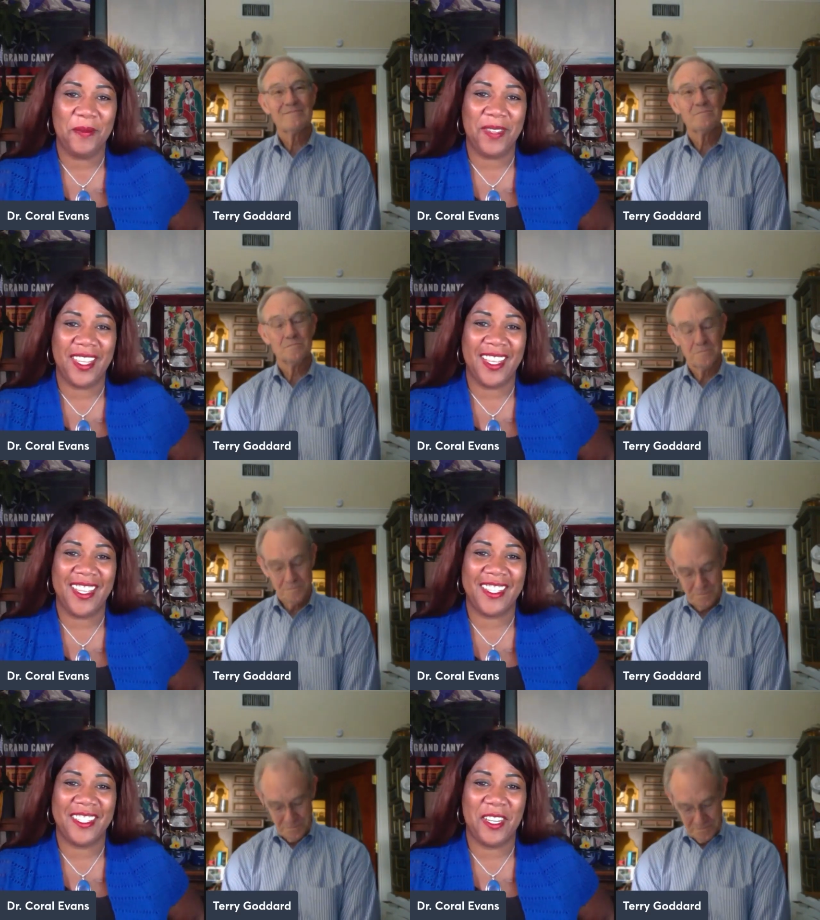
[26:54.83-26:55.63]

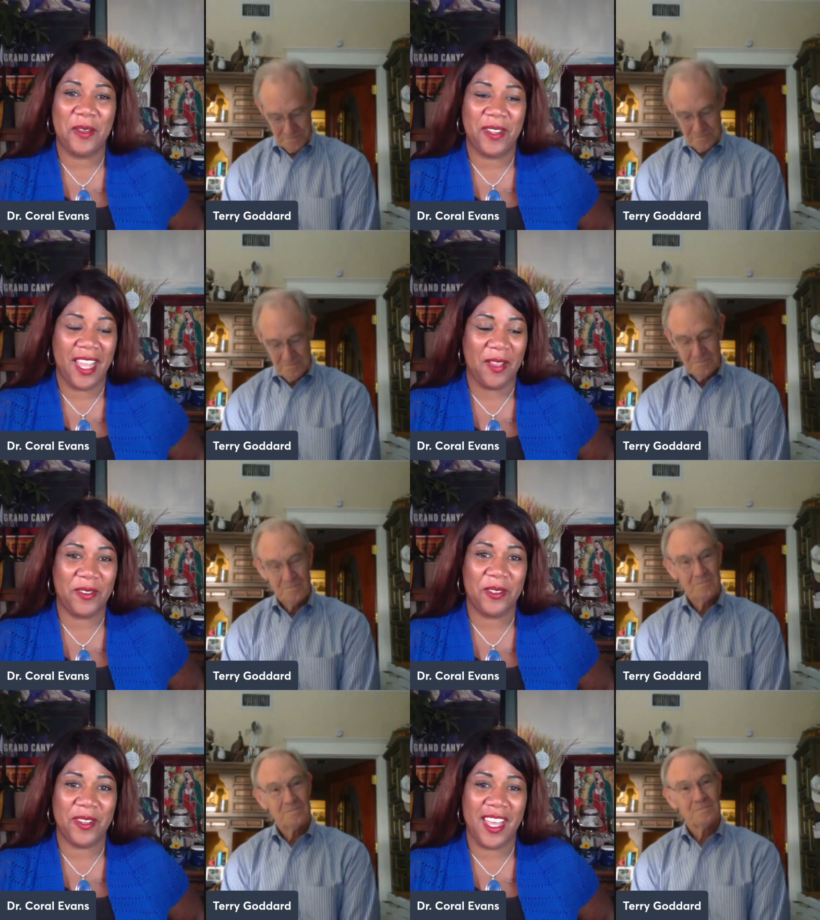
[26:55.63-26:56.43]
Speaker 1: because you know
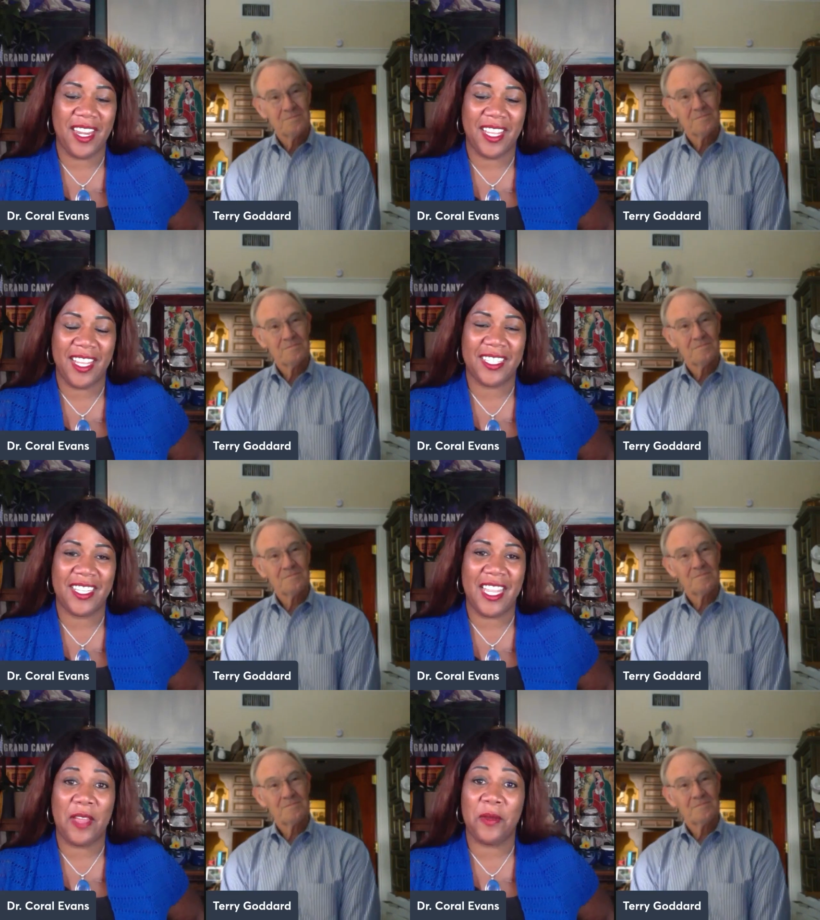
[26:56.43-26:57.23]
council kind of kicks
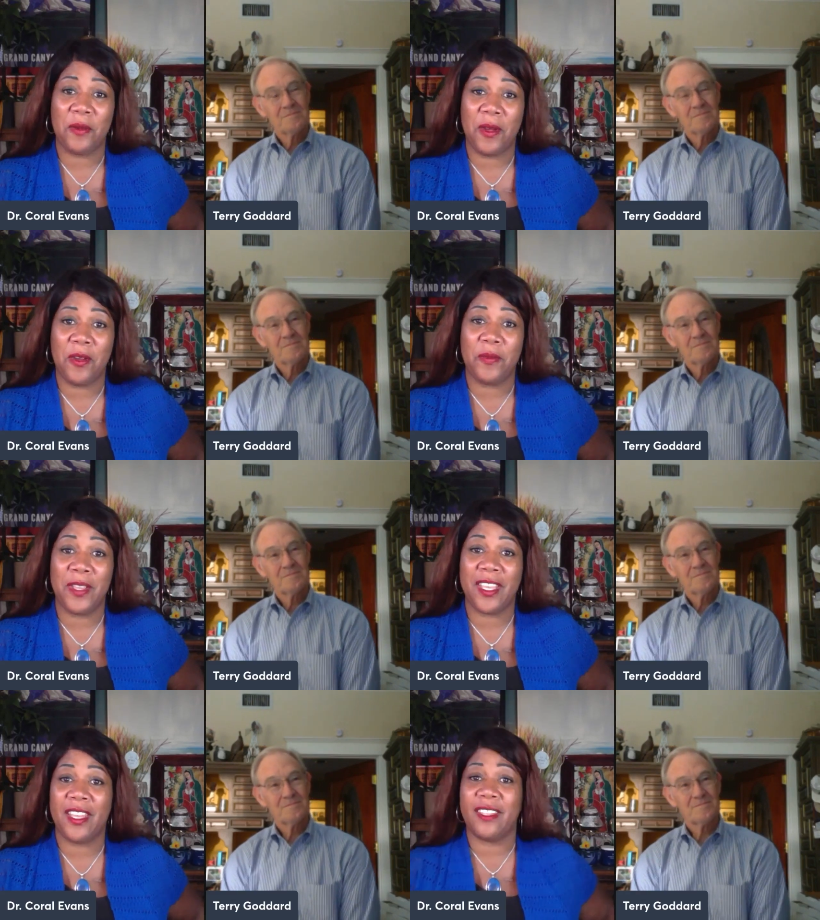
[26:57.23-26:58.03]
it down the road
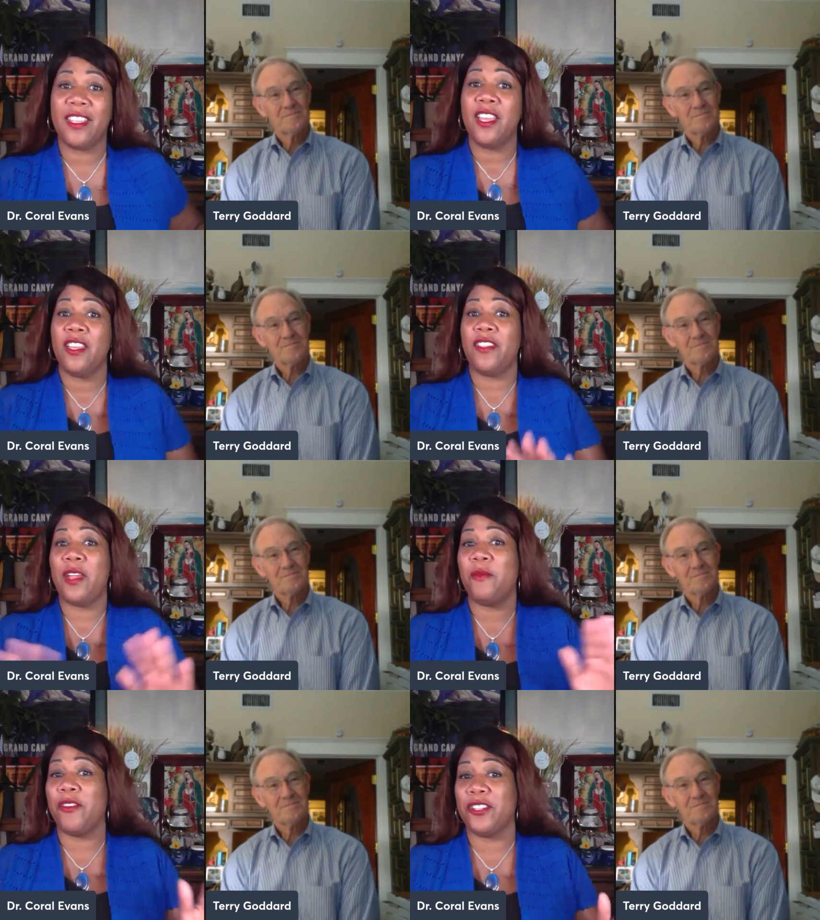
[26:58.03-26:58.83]
because they
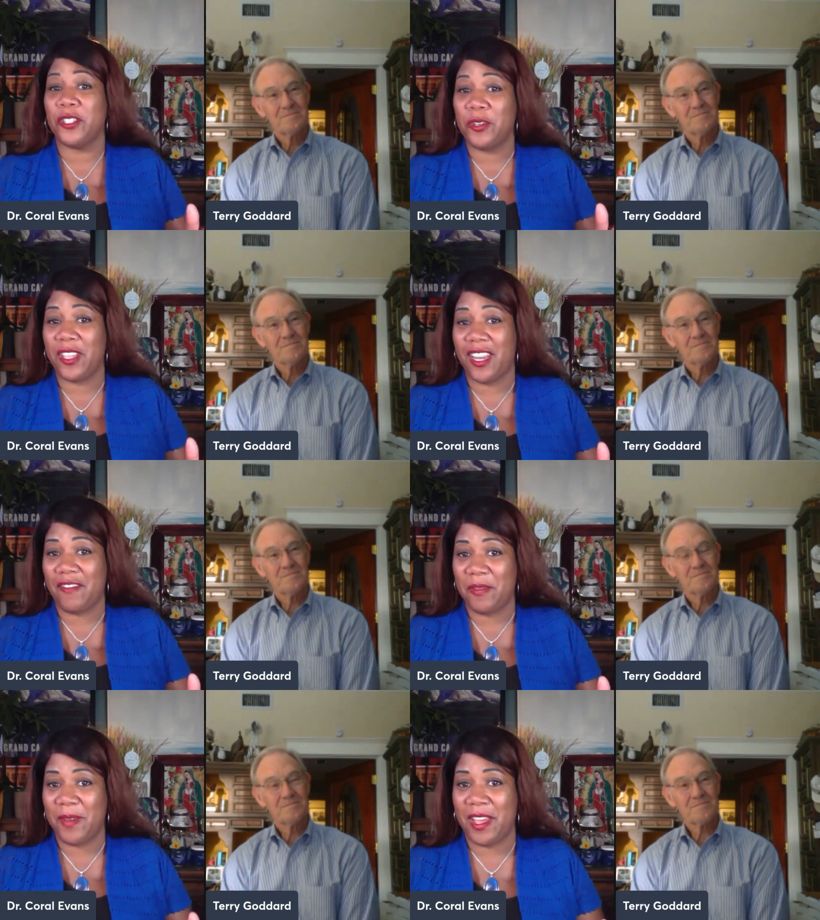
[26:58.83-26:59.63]
weren't sure that
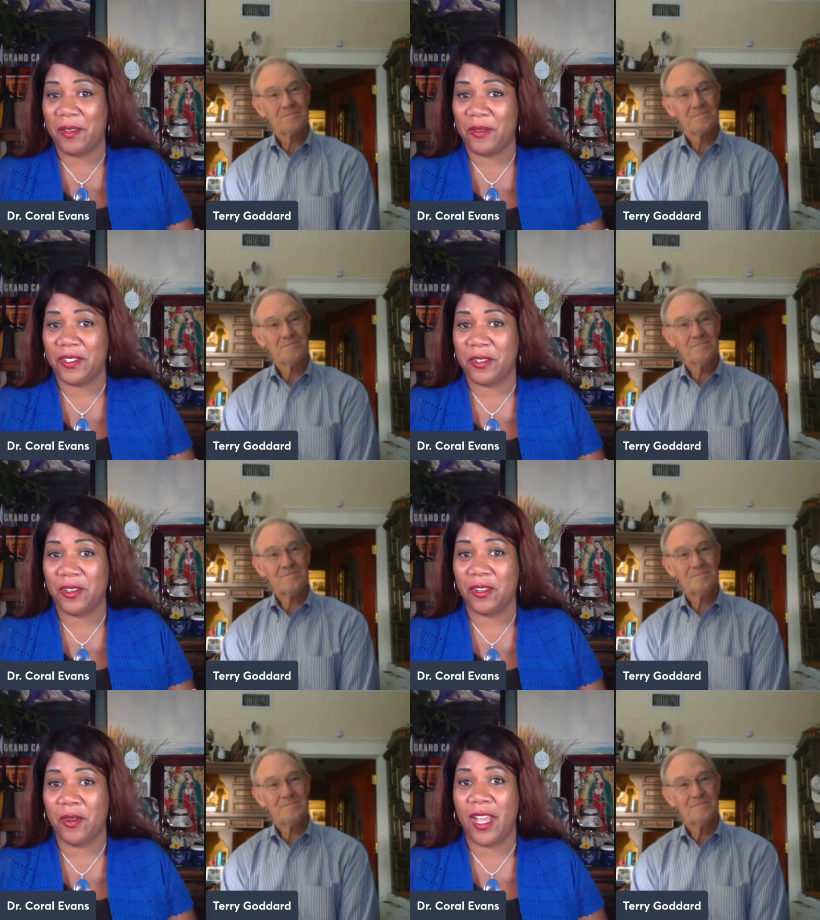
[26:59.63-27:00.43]
everybody was
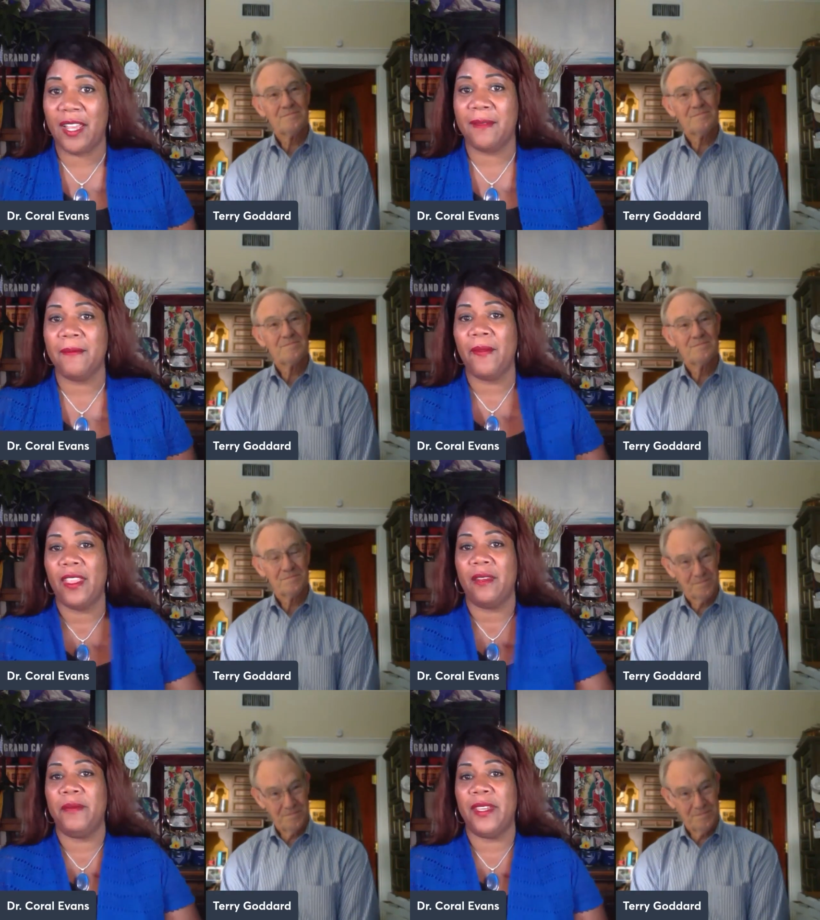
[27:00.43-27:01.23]
heard, right? Mm-hmm.